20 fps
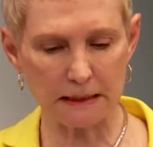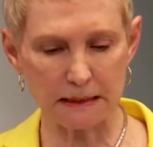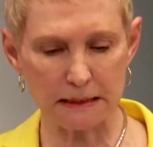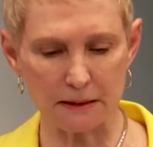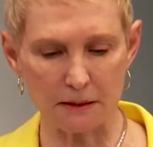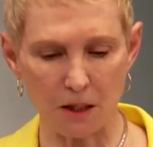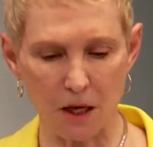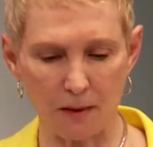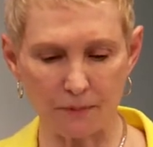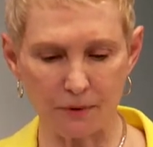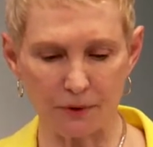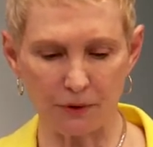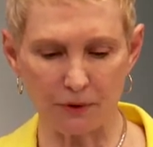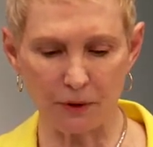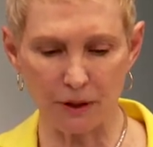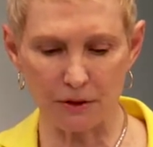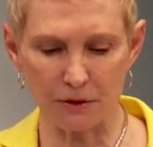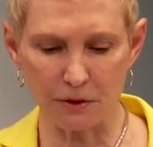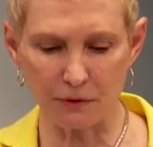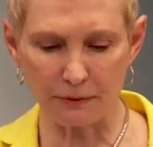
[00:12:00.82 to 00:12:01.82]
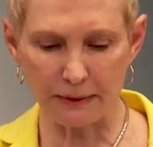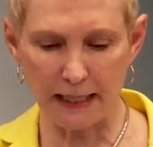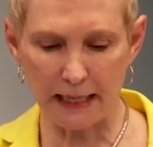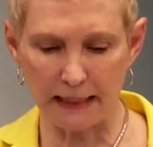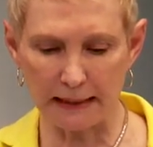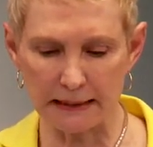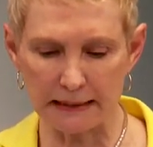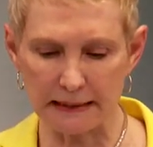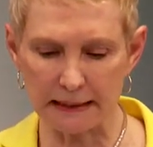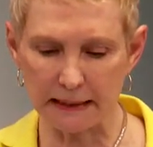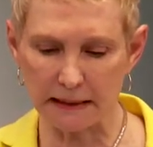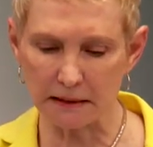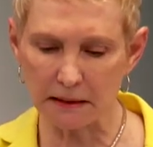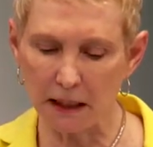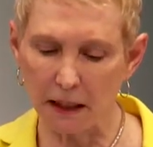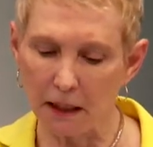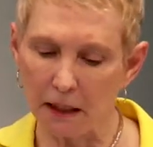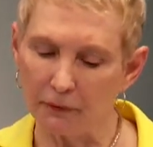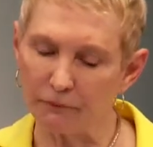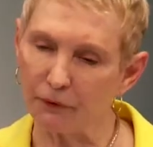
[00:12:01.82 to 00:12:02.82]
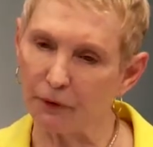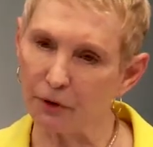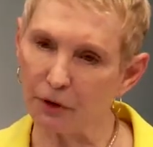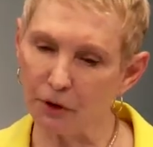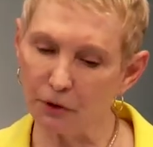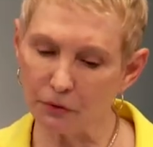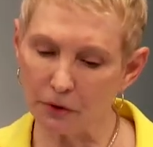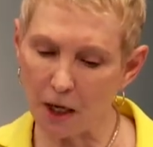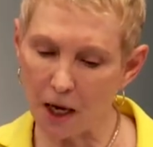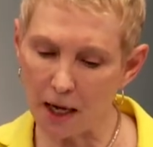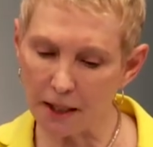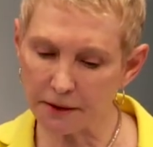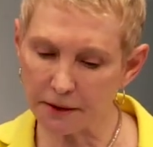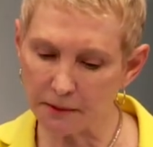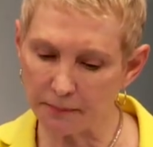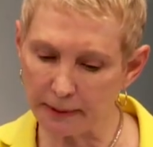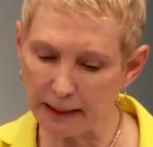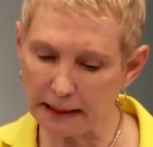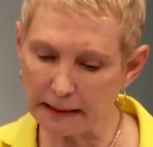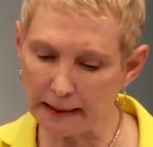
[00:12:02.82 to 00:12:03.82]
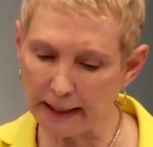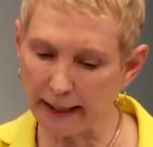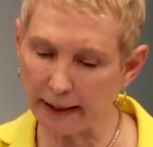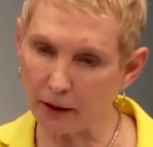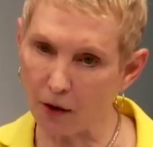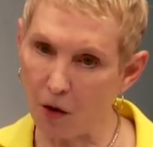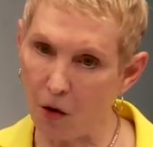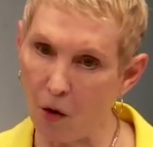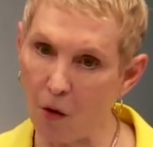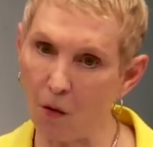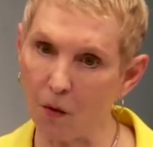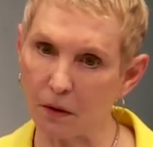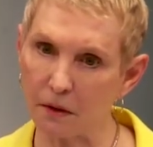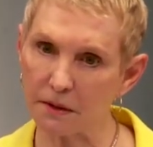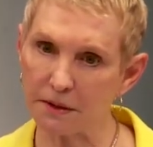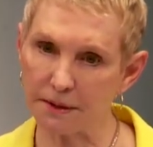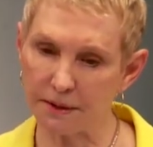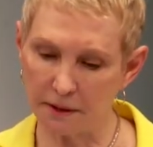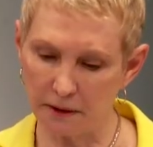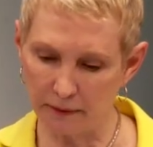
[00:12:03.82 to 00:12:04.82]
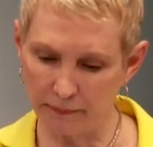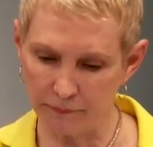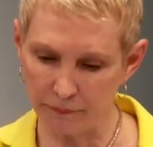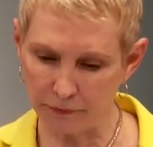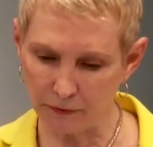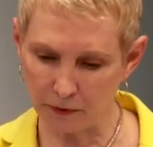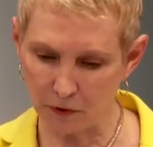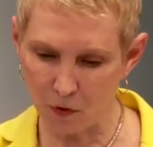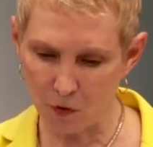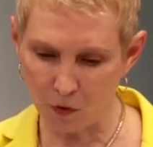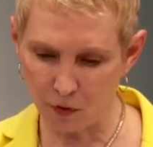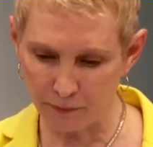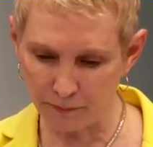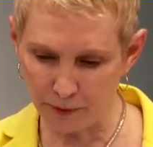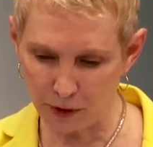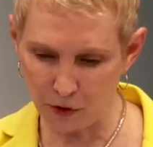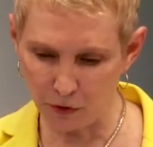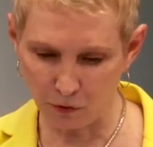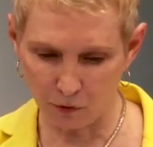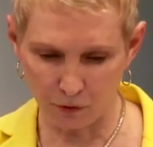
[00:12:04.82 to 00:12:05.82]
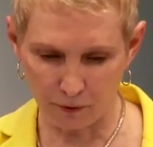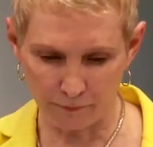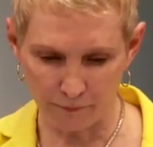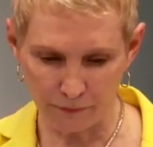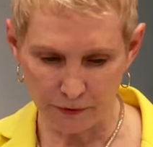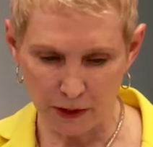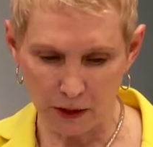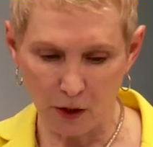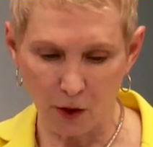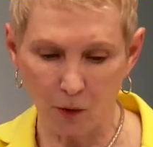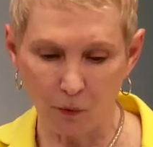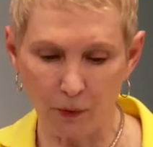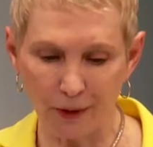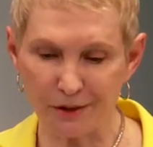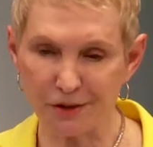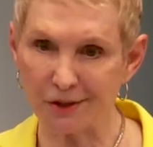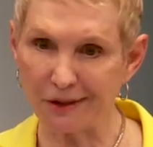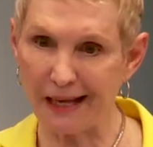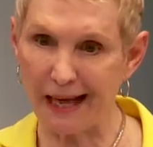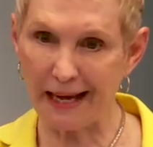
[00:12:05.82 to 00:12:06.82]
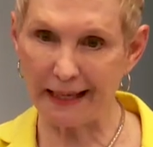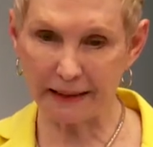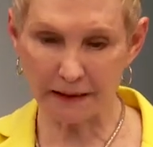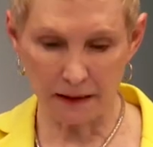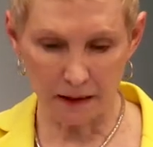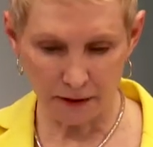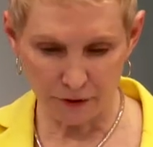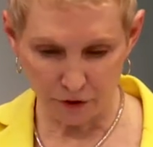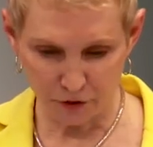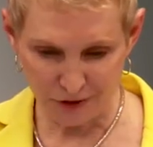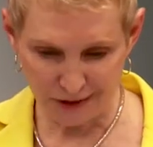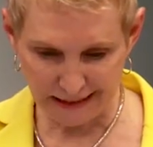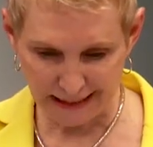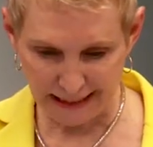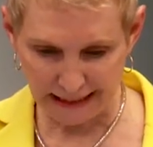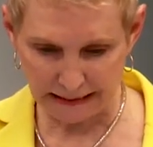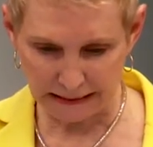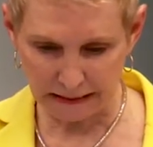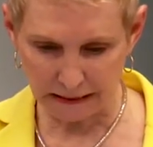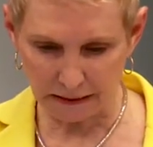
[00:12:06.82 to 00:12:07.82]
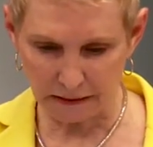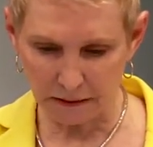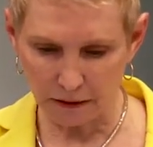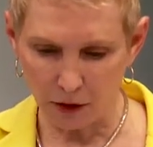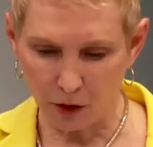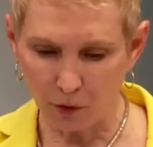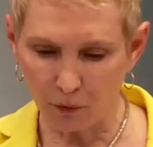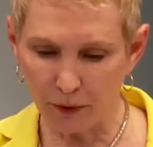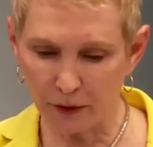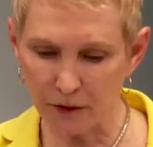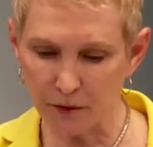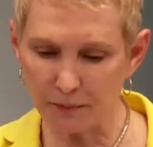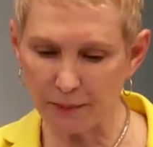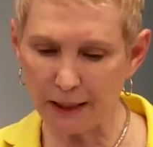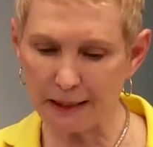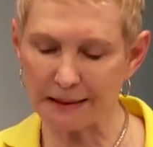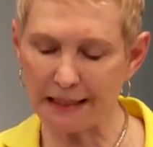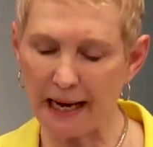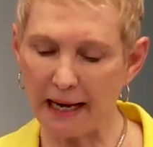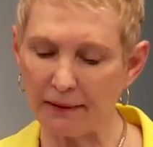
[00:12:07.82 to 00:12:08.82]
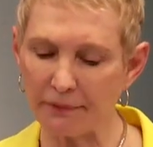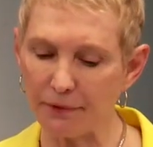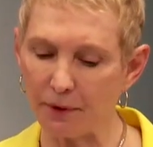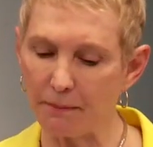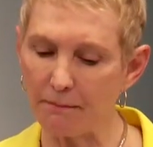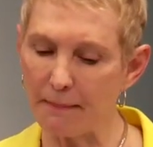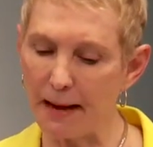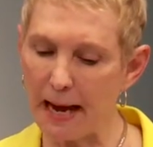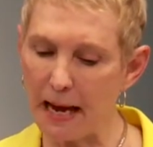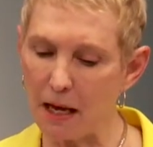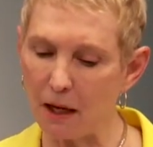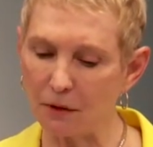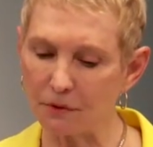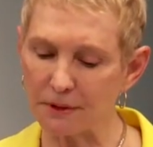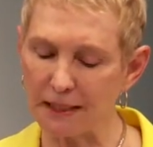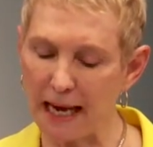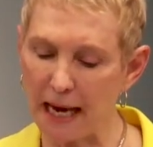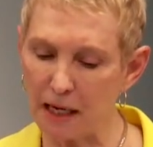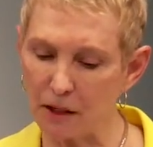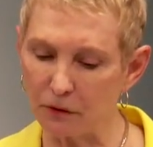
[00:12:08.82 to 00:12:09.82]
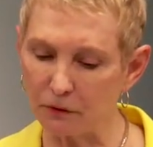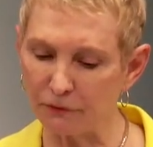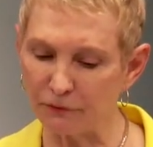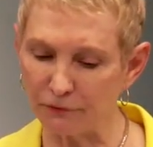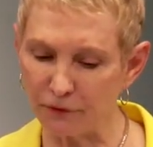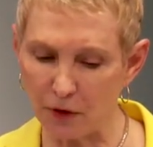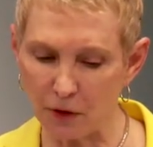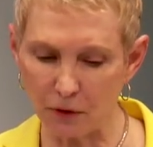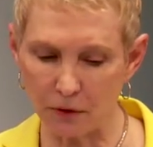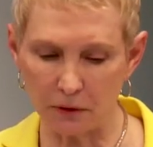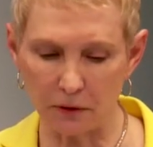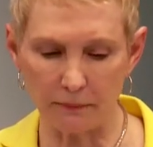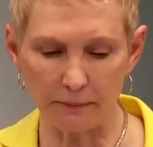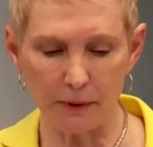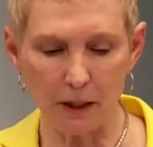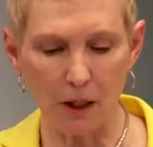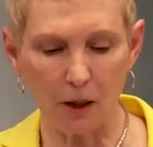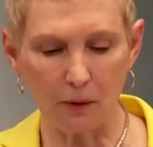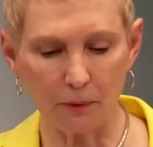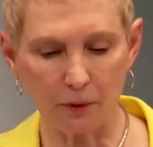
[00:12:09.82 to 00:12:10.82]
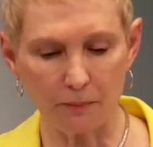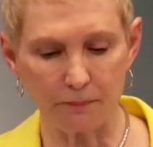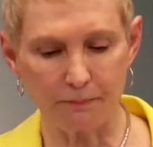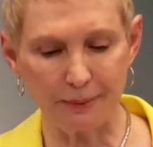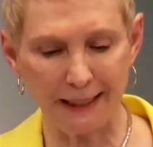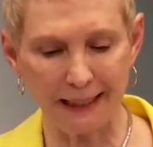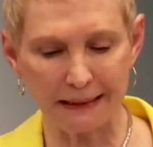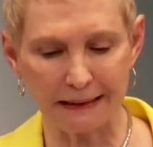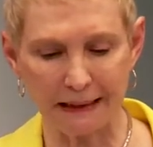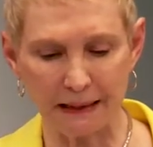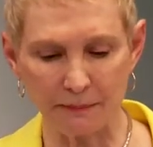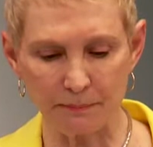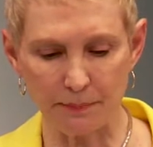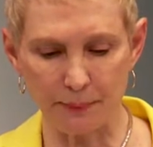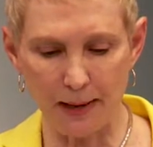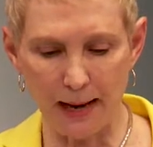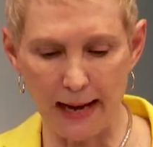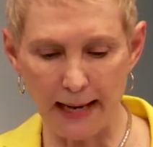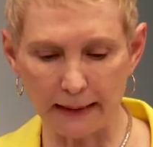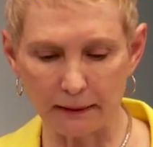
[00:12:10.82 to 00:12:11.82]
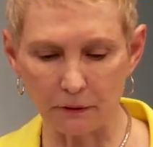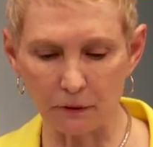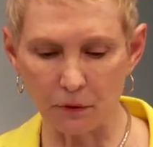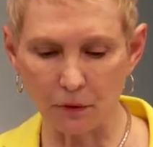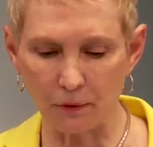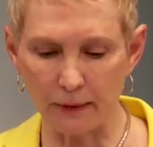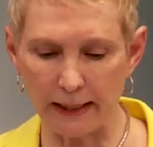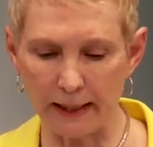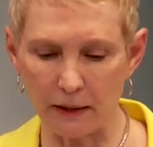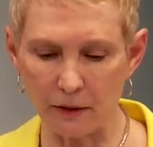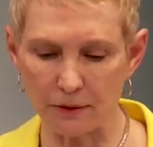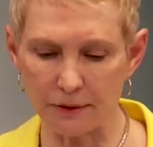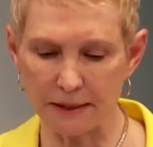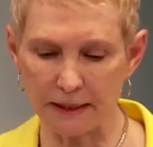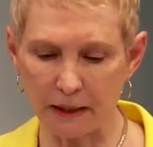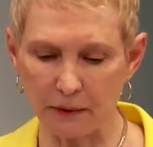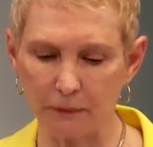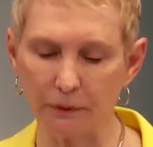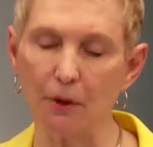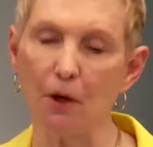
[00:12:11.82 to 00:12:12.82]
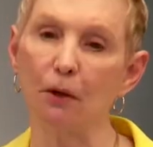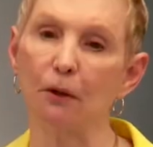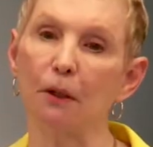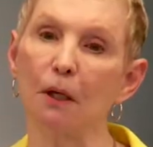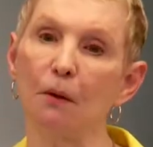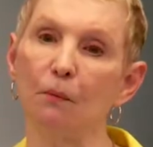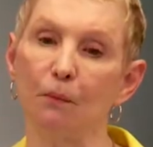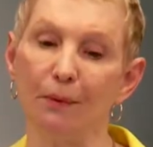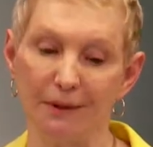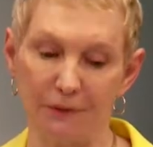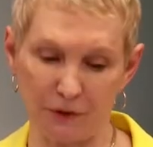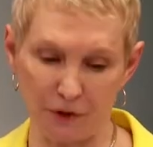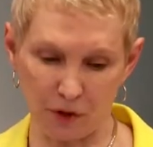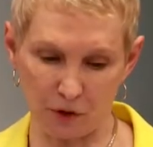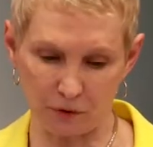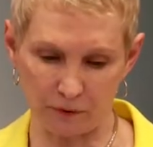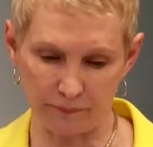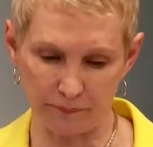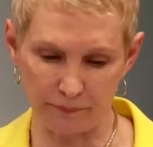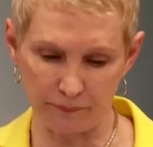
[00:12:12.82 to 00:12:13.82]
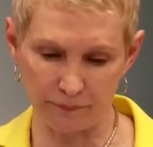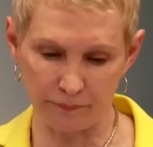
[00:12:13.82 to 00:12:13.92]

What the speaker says: us in Psalms 32:9, he says, for you not to be like a horse or a mule, which lack understanding, which must have their mouths held firm with bit and bridle, or else they will not come with you.